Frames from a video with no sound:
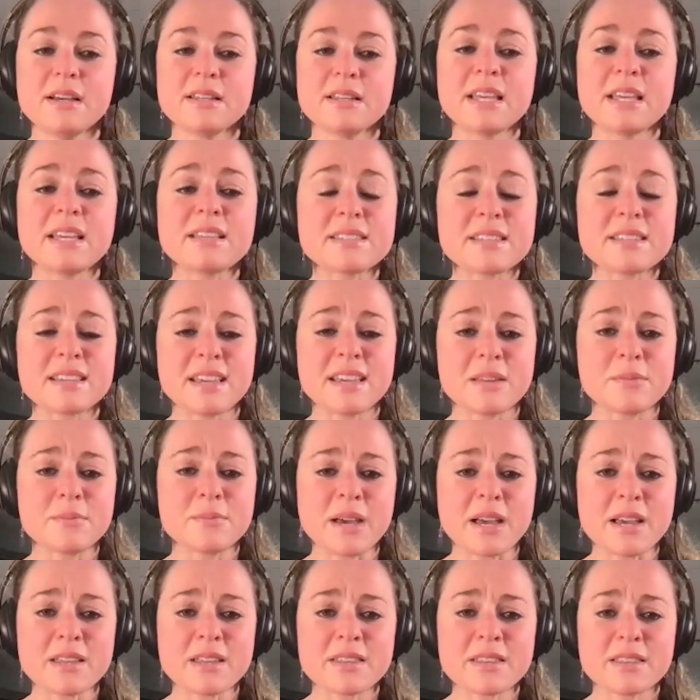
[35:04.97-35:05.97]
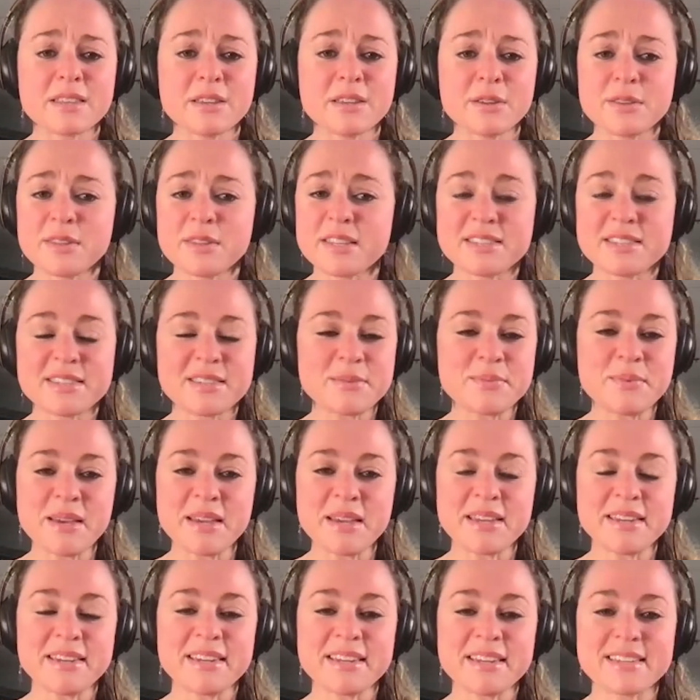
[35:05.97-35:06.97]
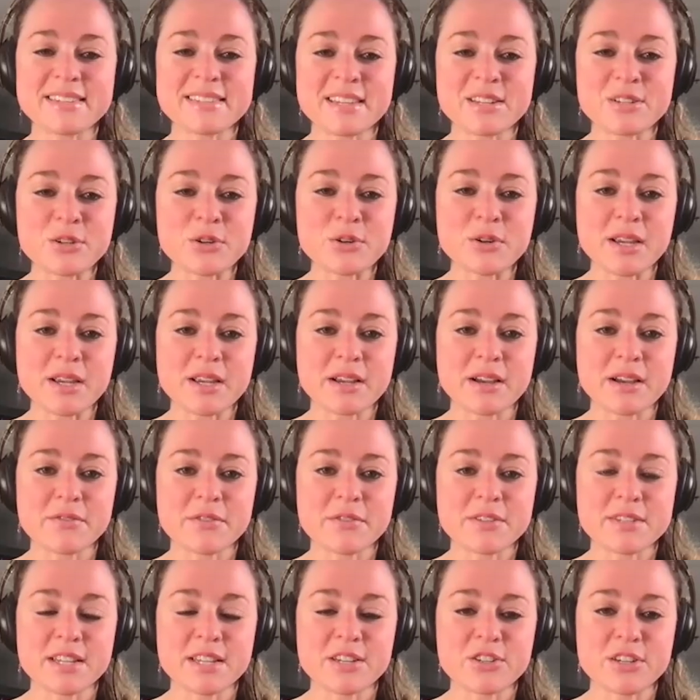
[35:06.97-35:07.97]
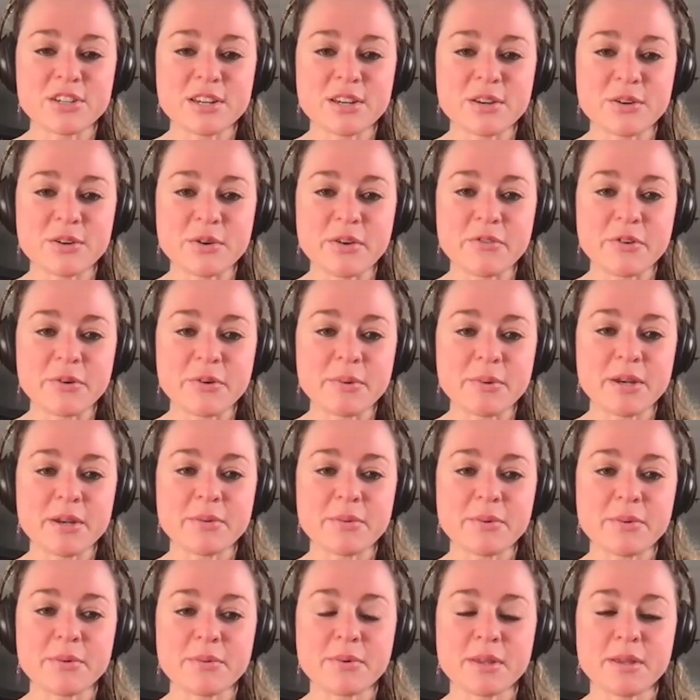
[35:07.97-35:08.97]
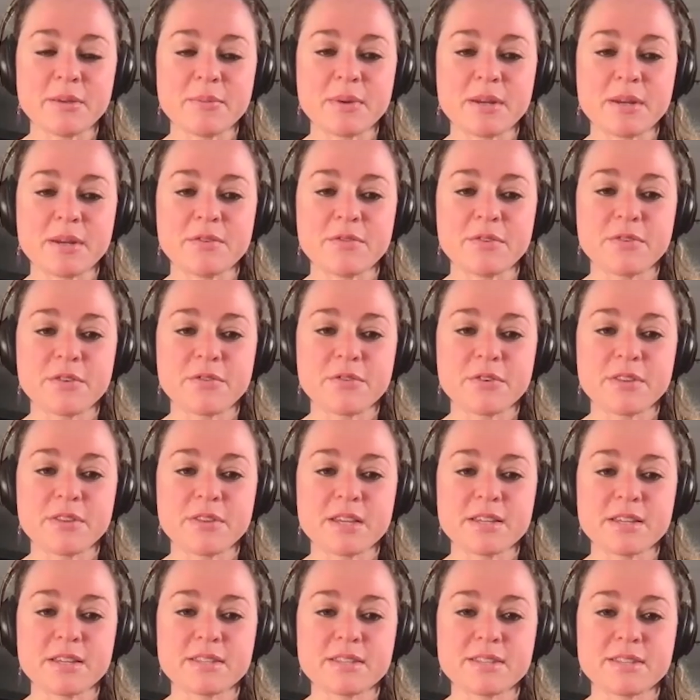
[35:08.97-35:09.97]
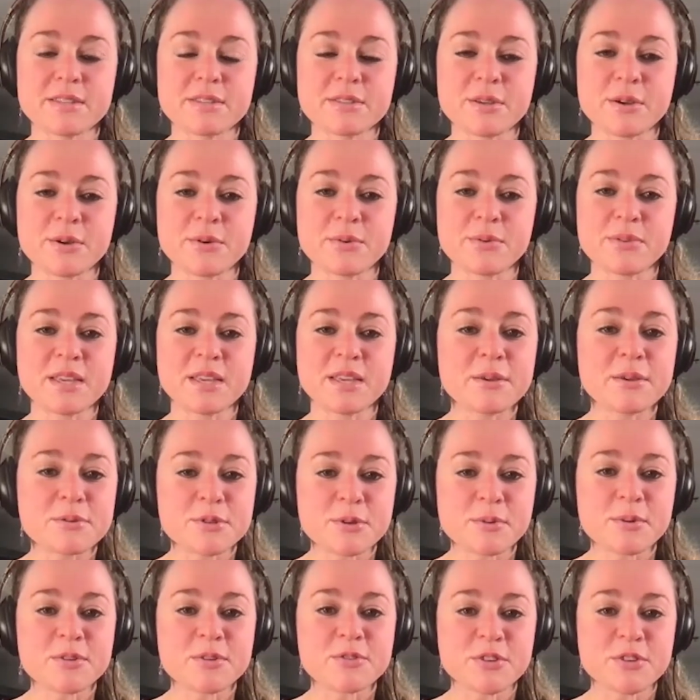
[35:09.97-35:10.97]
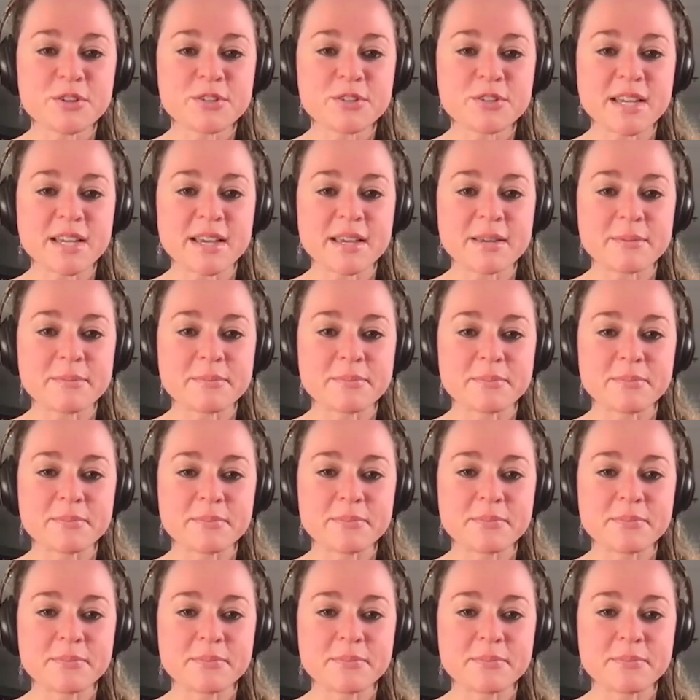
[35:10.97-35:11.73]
Thanks again, Beth. This has been such a great conversation. I know everybody will really benefit for this. So thank you so much for your time.